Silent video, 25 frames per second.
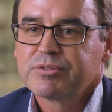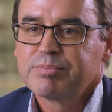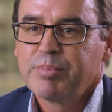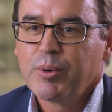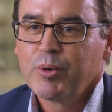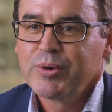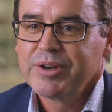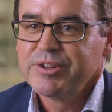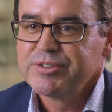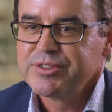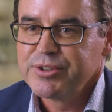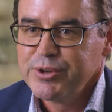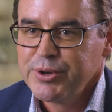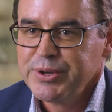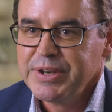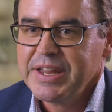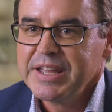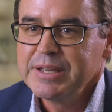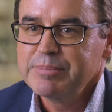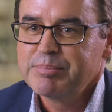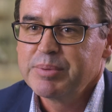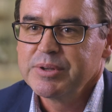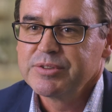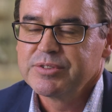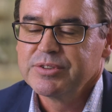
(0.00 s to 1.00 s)
sport is a
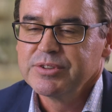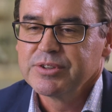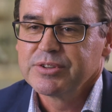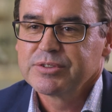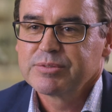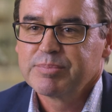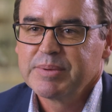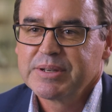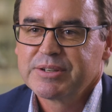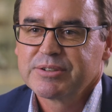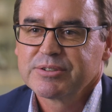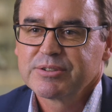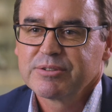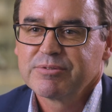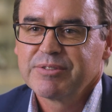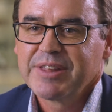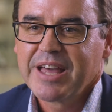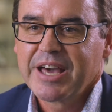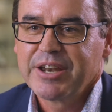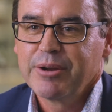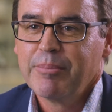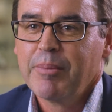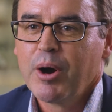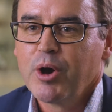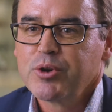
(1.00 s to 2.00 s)
unique business because of
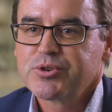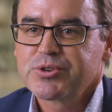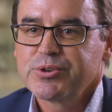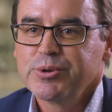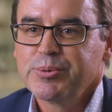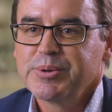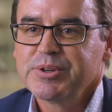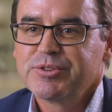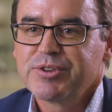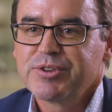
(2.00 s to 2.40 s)
that emotional